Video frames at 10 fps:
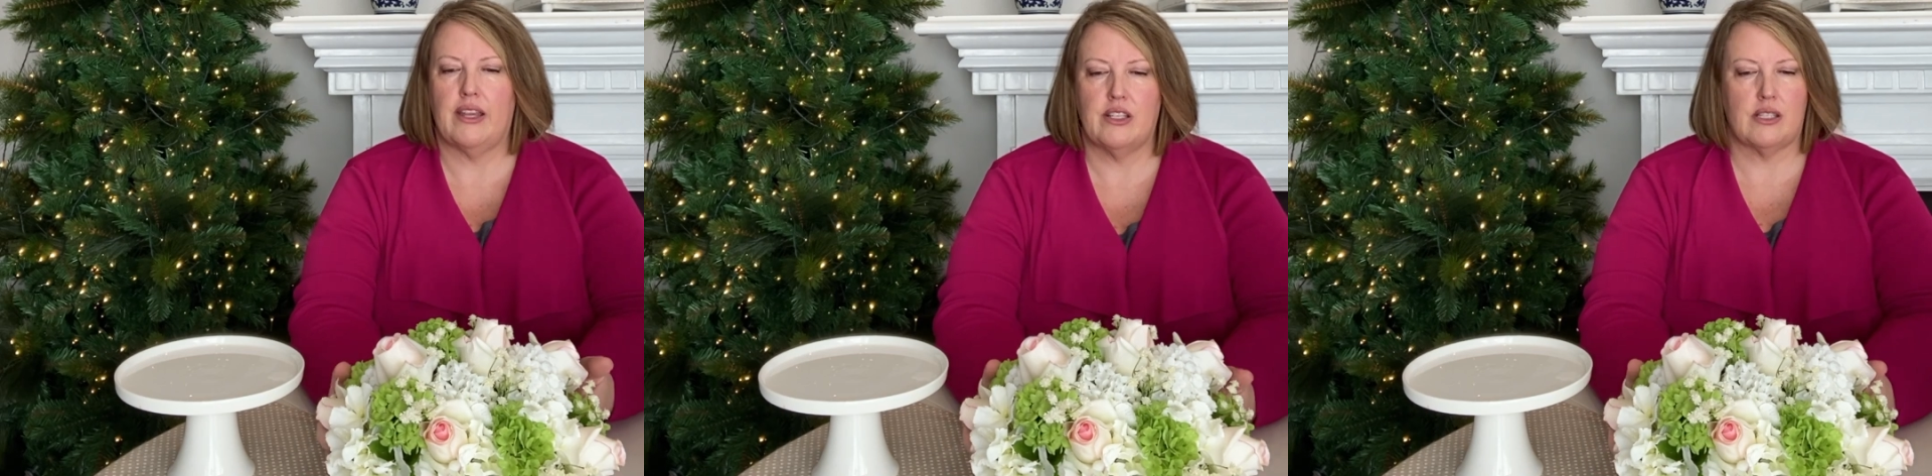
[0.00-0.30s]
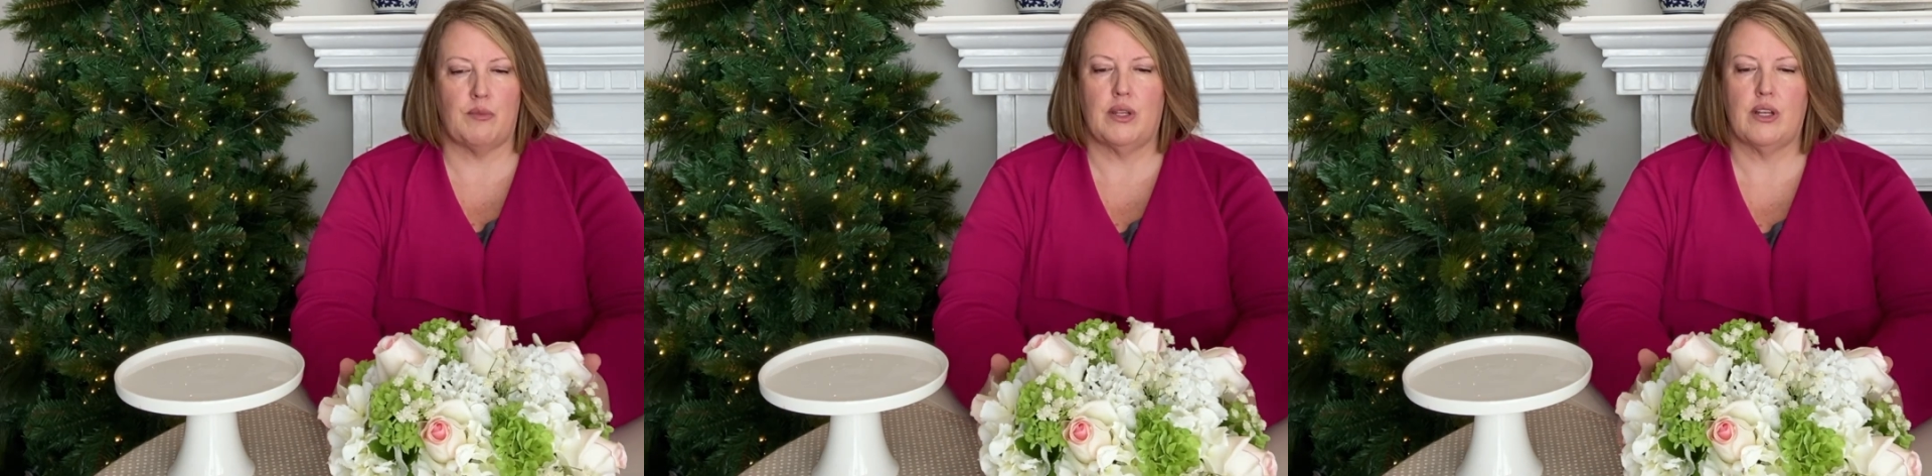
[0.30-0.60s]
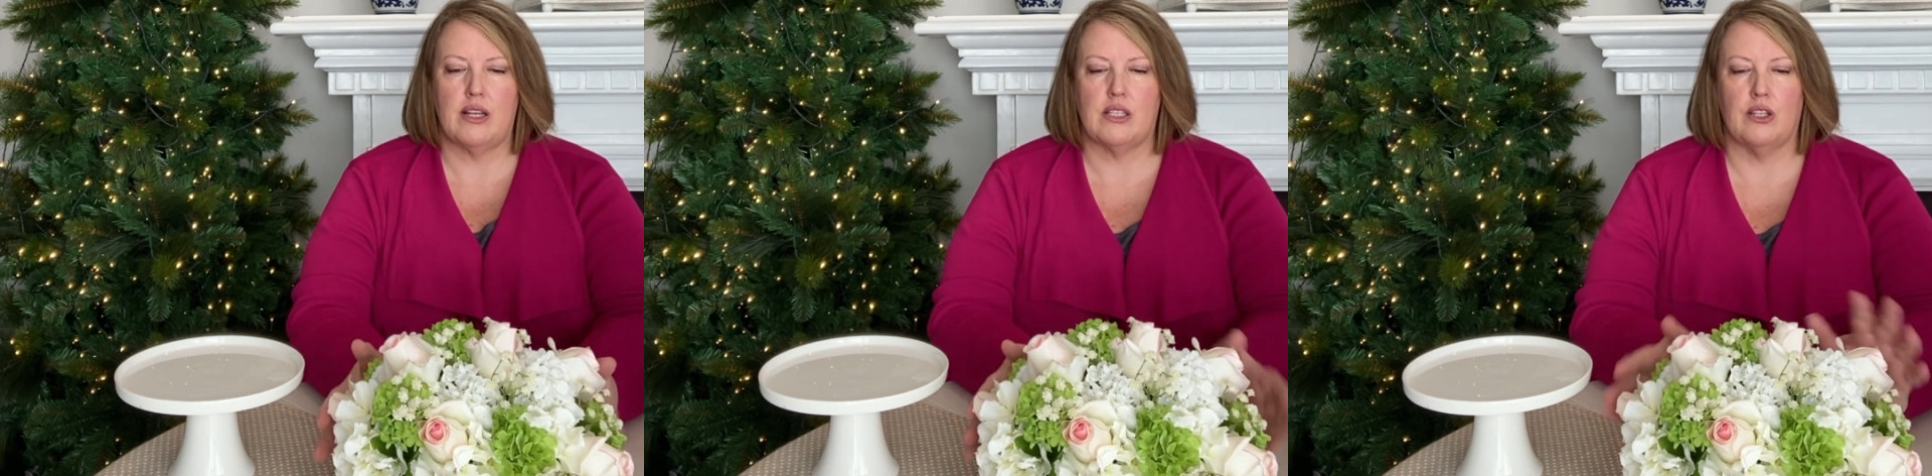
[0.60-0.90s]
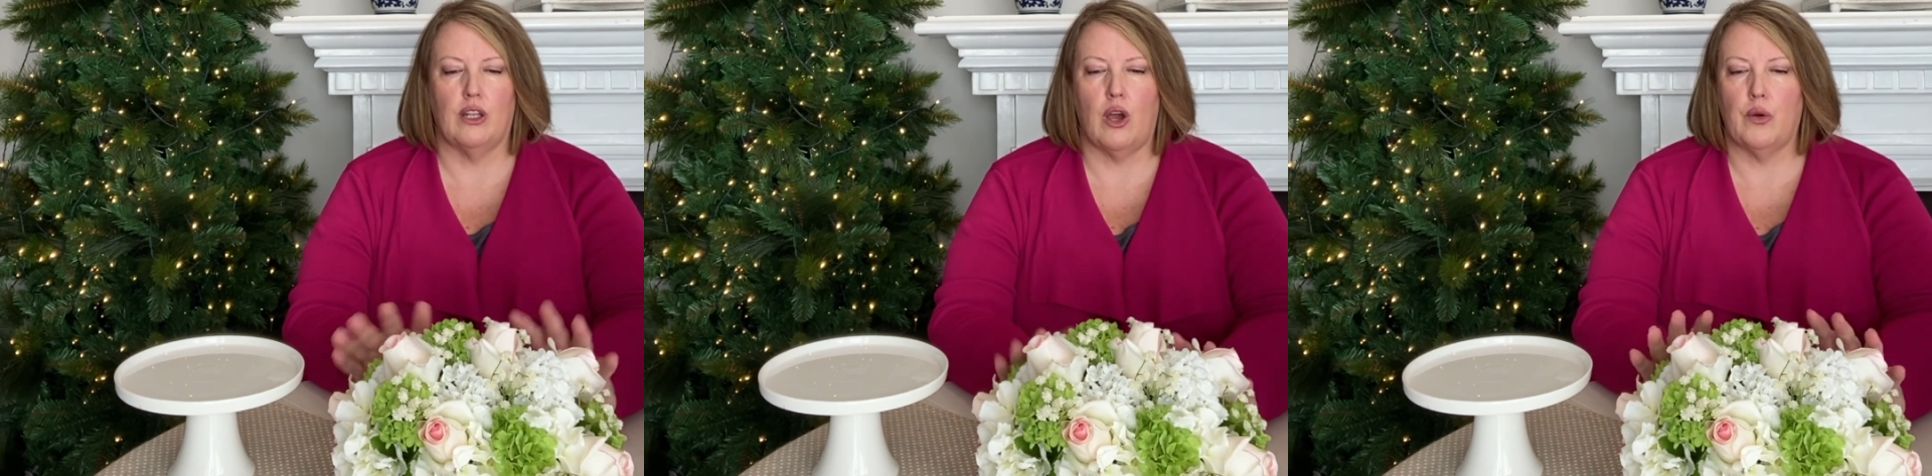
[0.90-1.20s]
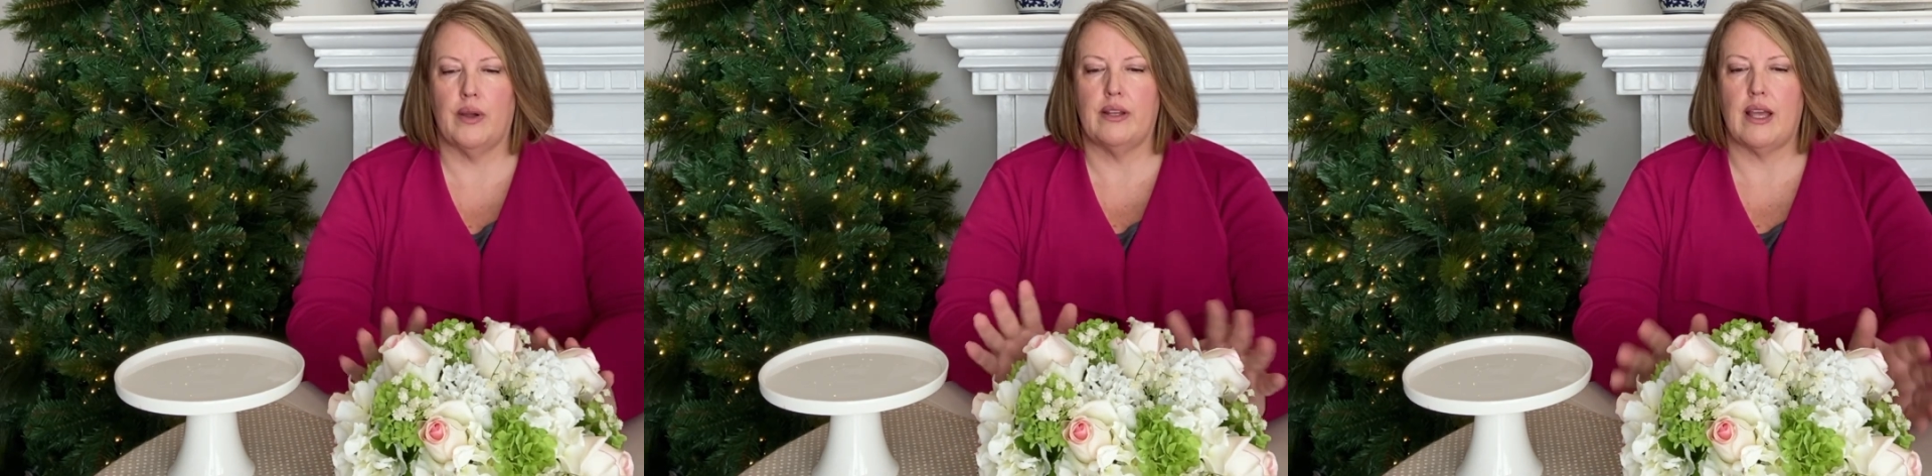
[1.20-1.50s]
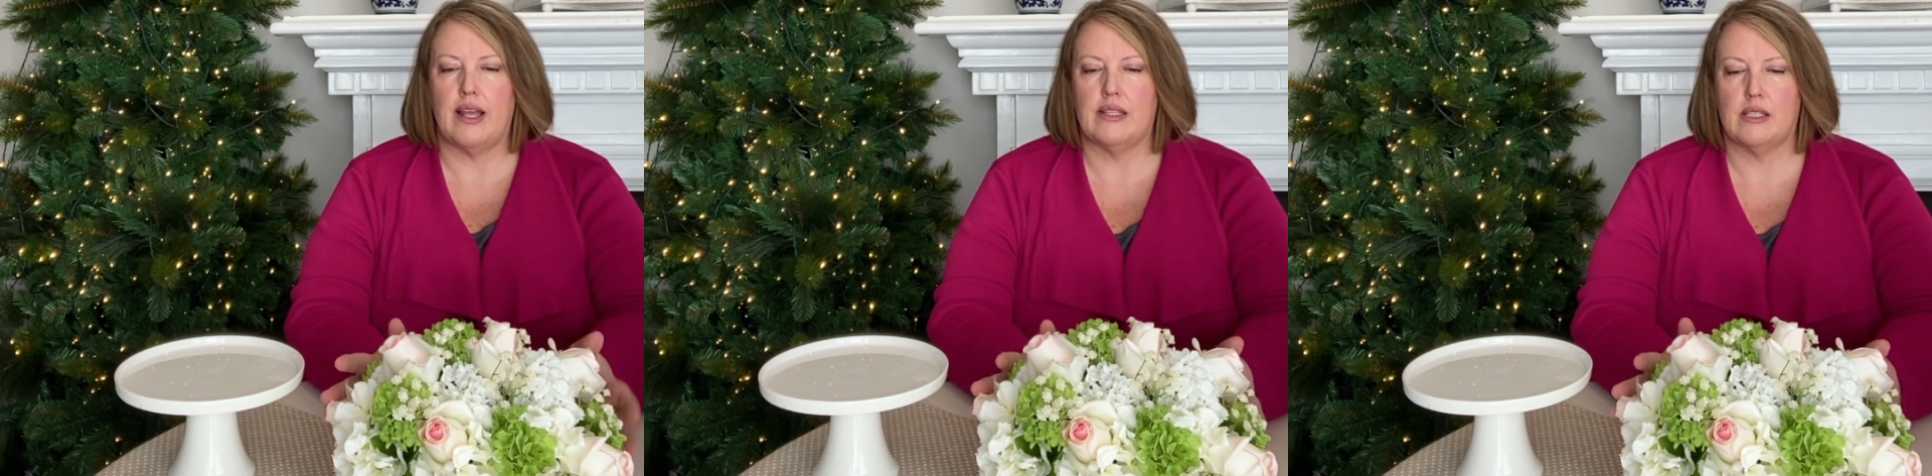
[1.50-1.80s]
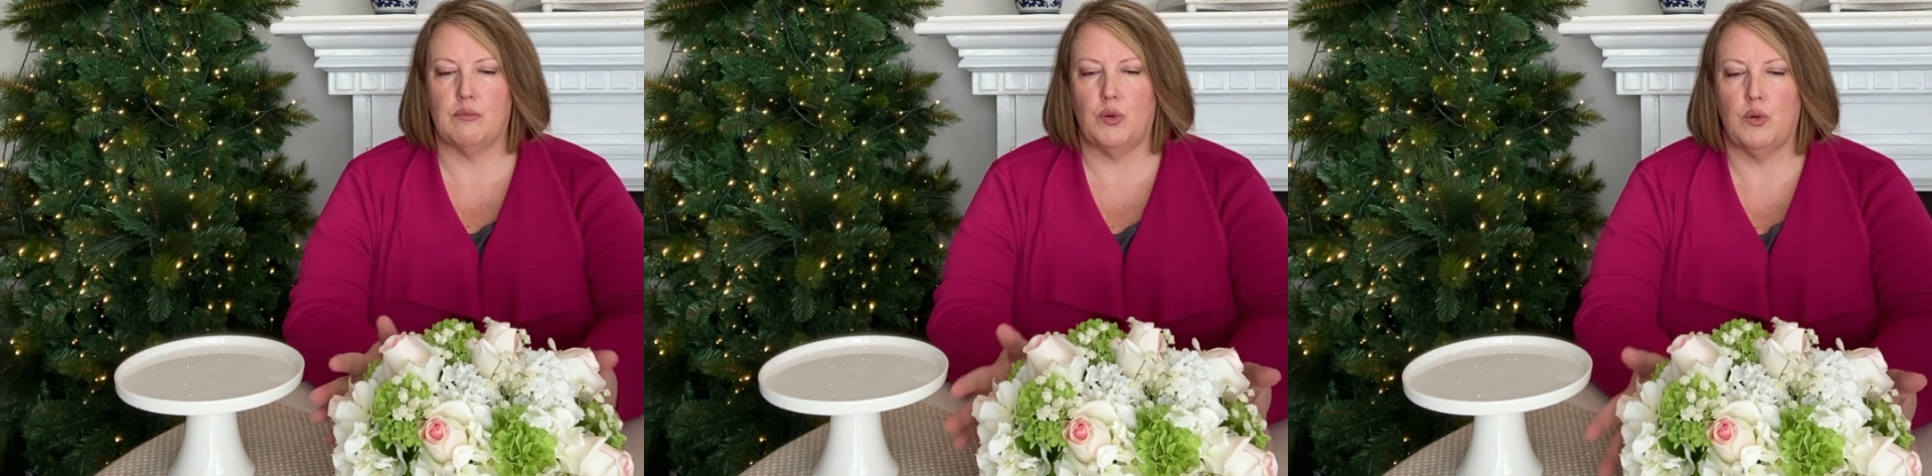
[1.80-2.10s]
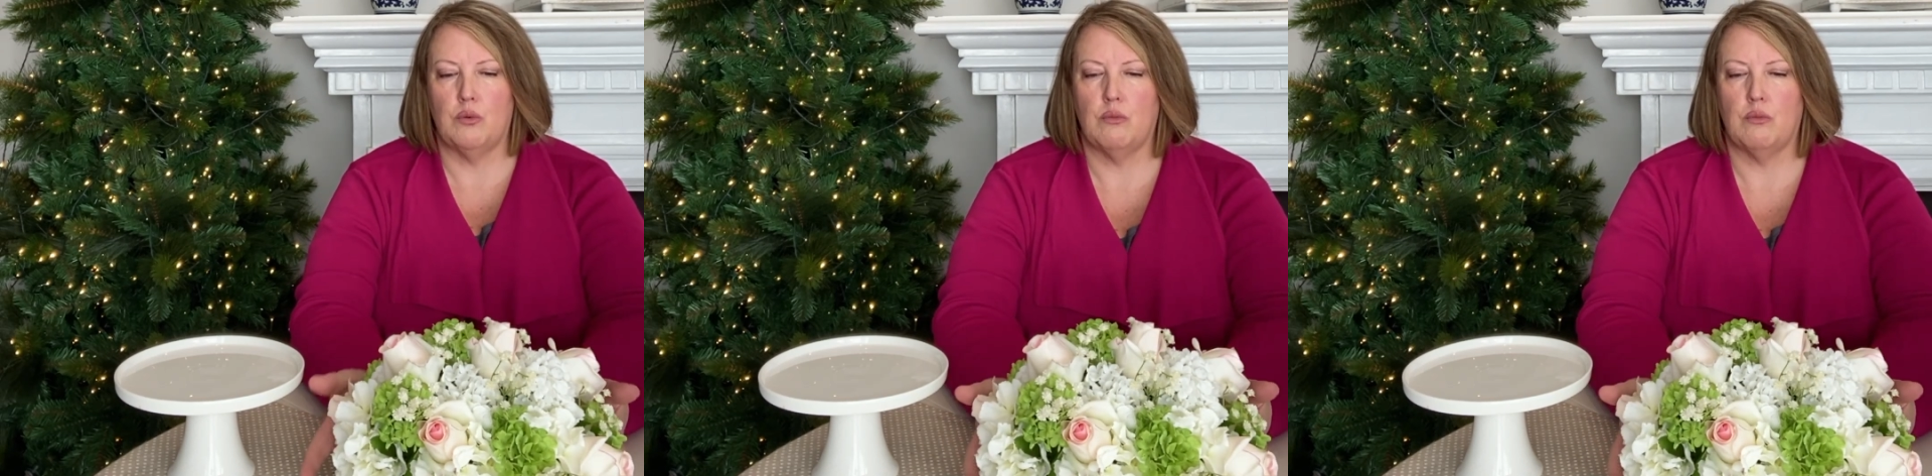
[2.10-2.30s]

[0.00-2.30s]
just something nice and low and simple